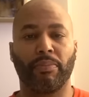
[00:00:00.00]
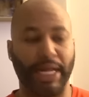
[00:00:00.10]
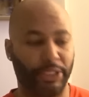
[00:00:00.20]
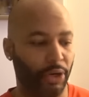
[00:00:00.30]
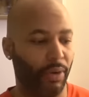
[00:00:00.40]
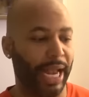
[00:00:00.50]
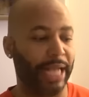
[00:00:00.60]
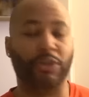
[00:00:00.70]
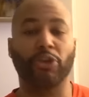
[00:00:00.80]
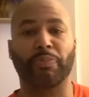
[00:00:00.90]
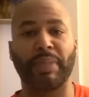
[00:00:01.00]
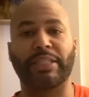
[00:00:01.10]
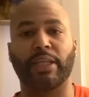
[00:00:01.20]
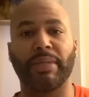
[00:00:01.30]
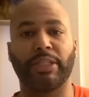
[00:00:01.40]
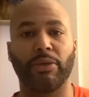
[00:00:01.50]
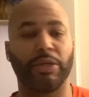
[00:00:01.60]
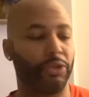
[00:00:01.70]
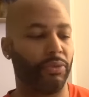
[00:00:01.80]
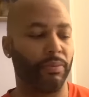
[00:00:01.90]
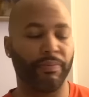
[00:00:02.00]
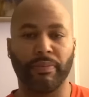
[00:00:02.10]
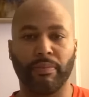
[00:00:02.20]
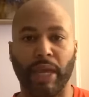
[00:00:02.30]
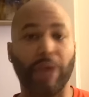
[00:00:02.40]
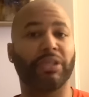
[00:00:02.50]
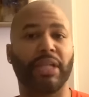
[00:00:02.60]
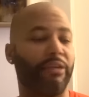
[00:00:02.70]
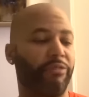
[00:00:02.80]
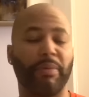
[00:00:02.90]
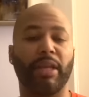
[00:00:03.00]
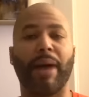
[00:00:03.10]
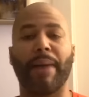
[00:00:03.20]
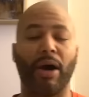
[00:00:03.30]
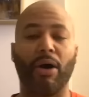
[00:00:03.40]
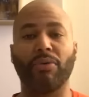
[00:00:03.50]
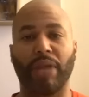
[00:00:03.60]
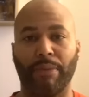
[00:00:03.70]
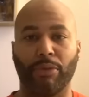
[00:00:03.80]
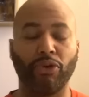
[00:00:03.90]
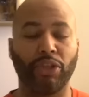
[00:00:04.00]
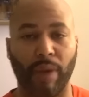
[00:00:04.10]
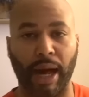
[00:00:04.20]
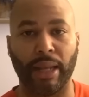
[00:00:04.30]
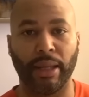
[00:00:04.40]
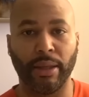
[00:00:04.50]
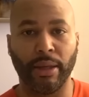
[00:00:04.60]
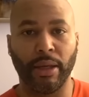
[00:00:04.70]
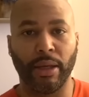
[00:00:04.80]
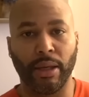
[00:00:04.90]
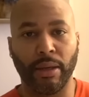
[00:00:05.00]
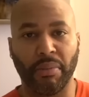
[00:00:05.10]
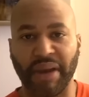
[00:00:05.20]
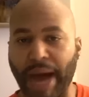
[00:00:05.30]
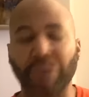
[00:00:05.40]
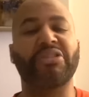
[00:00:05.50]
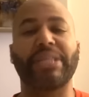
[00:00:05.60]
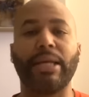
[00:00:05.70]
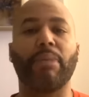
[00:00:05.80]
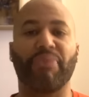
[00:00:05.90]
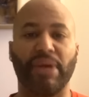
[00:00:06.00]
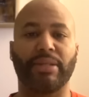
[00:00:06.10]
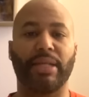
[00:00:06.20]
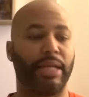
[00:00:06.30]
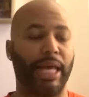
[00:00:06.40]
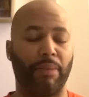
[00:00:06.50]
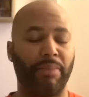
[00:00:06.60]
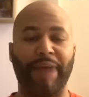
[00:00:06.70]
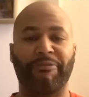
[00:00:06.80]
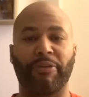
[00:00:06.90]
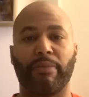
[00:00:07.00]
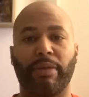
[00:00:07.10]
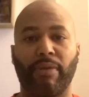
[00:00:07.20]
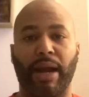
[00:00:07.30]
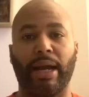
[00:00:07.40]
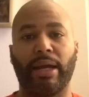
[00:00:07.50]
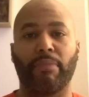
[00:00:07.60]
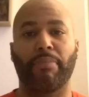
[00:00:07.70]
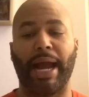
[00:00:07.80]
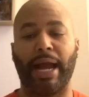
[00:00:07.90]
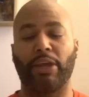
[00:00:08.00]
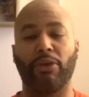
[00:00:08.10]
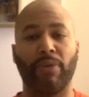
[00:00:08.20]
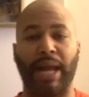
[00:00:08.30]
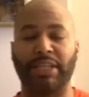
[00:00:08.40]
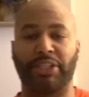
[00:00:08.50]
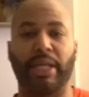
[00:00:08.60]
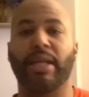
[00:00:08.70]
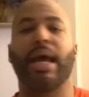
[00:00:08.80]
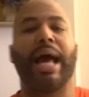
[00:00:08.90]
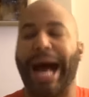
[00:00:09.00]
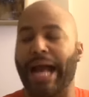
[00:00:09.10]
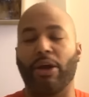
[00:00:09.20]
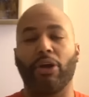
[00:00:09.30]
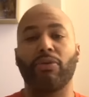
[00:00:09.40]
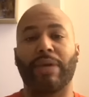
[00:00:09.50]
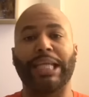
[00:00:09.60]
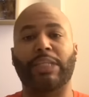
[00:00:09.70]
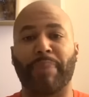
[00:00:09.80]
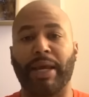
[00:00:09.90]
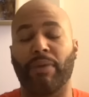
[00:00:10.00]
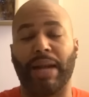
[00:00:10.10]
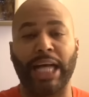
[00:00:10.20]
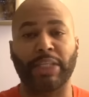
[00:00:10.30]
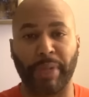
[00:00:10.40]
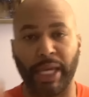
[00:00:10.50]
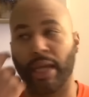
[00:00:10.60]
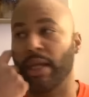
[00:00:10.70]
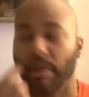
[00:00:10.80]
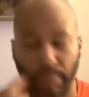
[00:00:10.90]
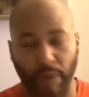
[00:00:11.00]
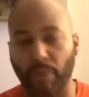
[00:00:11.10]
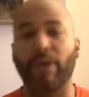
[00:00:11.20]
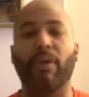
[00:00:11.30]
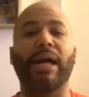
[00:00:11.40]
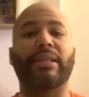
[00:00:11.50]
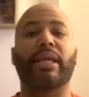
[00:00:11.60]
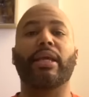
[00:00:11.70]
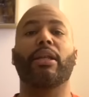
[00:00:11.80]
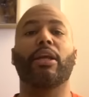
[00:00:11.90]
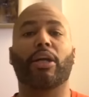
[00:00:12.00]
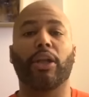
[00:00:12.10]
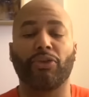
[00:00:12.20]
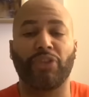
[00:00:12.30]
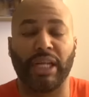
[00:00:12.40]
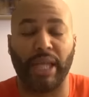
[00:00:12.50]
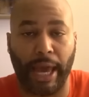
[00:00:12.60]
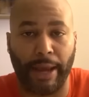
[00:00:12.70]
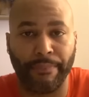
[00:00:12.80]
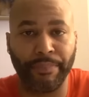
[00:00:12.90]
That your ass gonna spend something to it too. It was nothing for me to buy my own damn Gucci wallet. But I was setting the precedent that I'm not finna be around here buying you nice shit. I know you can't spend what I spend, but we're going to have to get a little closer than that.